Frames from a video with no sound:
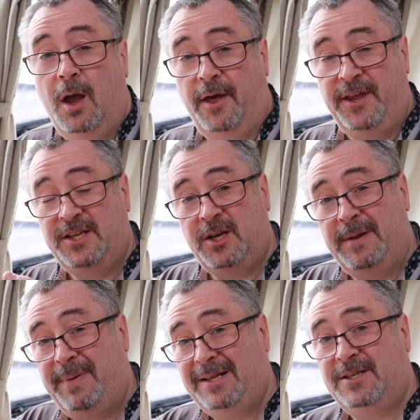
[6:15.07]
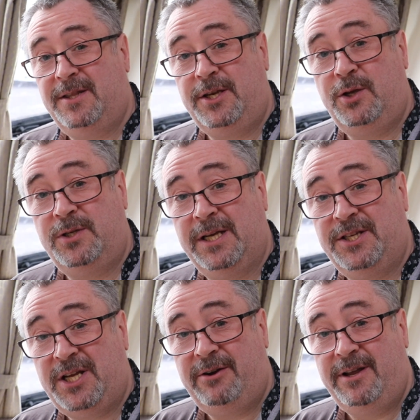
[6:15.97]
I think it's going to be better than using a
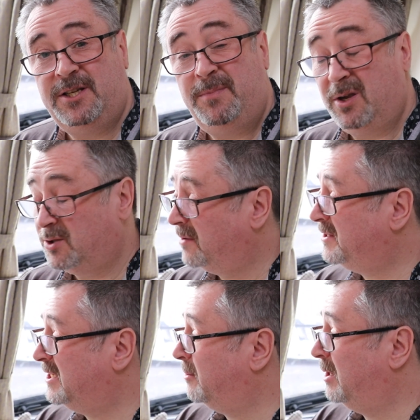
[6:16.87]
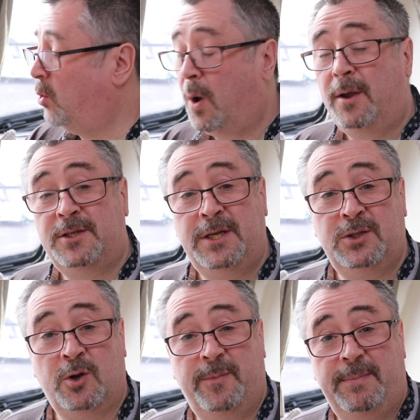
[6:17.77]
generator because obviously it's going to be quieter,
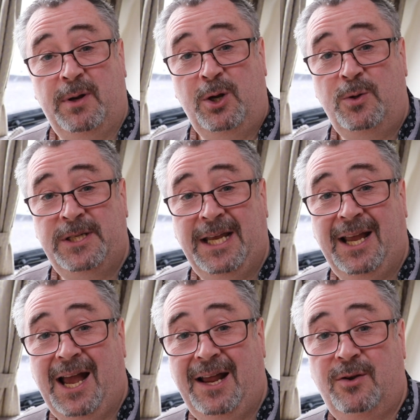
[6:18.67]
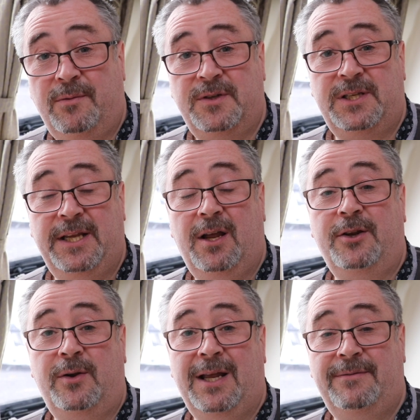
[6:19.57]
it's not going to be polluting, and obviously I
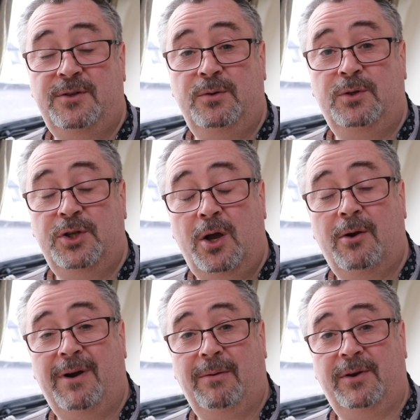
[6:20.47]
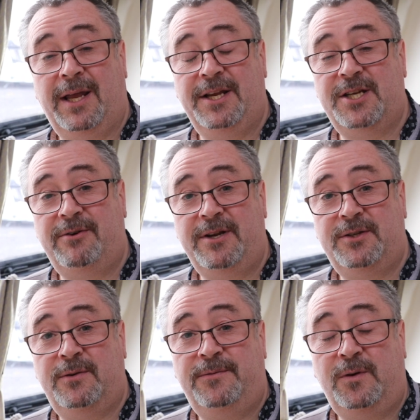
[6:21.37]
don't have to tug around a
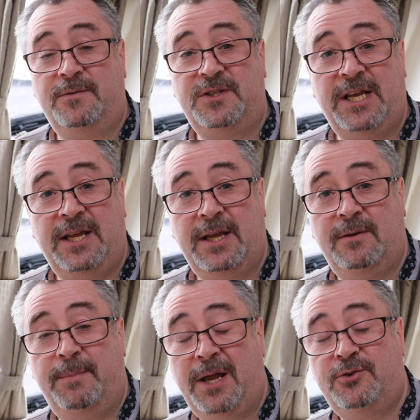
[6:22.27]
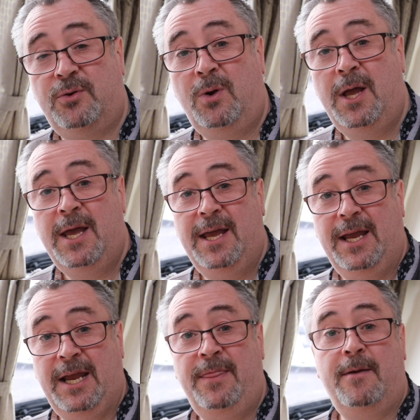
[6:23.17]
generator full of stinking petrol
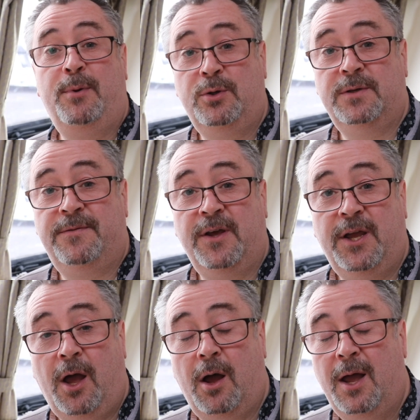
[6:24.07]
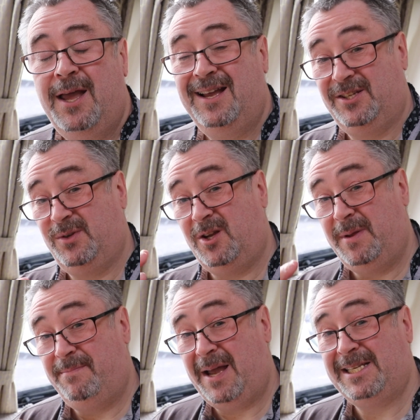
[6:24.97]
in the boot of the car. So it's going
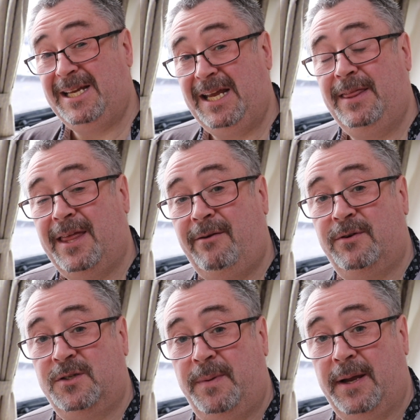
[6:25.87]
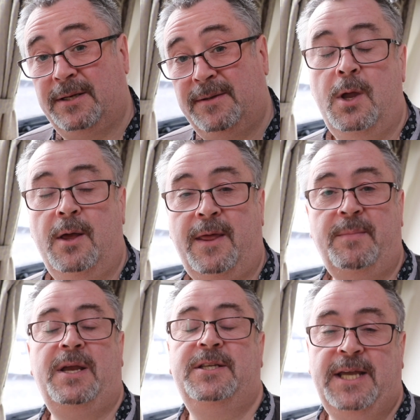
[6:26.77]
to be better in that respect. That
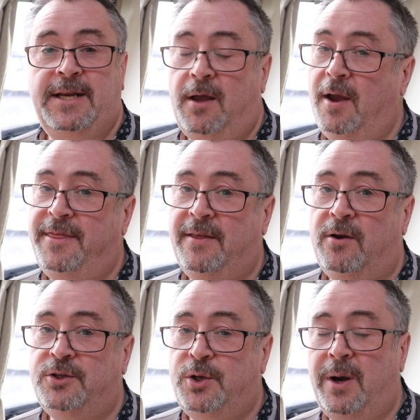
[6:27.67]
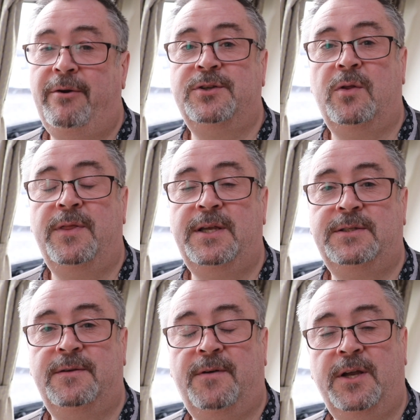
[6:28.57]
being said, I think there are two areas on this
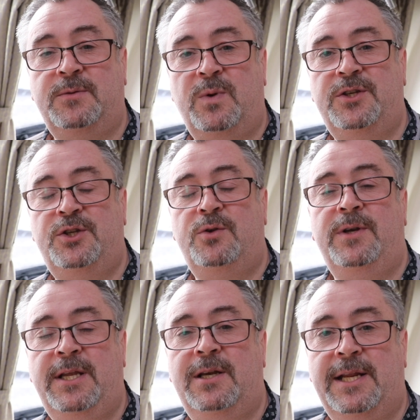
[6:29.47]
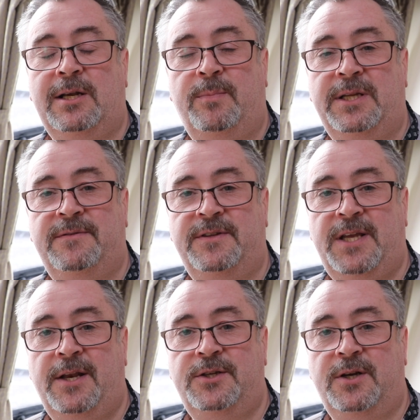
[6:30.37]
device which do need a little bit of
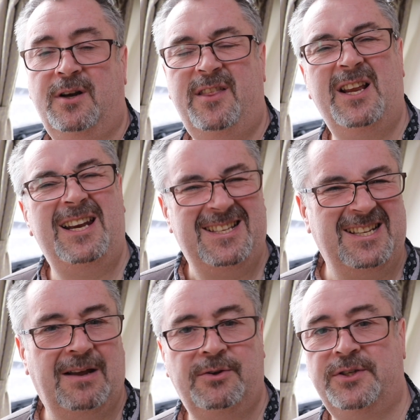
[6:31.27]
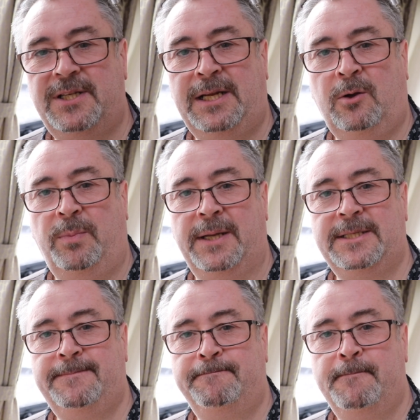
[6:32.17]
attention, and I think let it down just a little
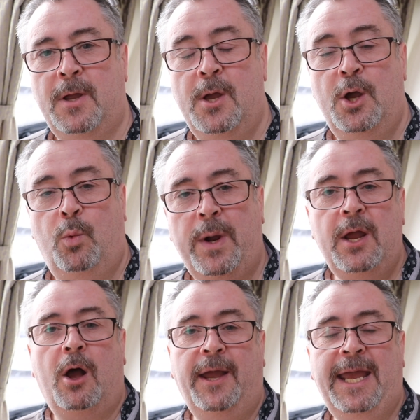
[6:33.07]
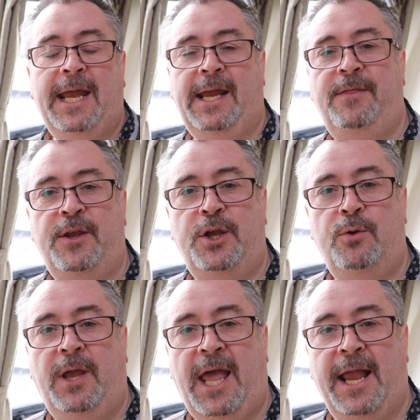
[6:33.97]
bit. We are here in the
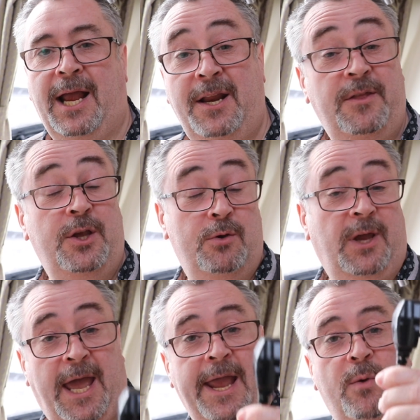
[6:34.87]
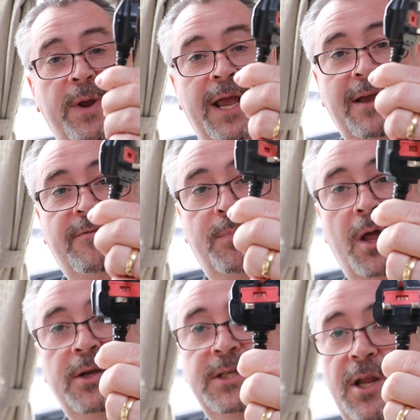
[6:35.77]
UK, and in the UK we have
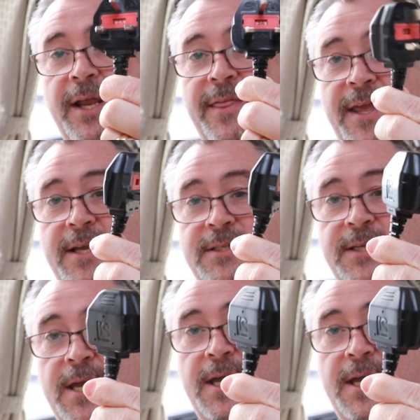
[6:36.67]
plugs like this.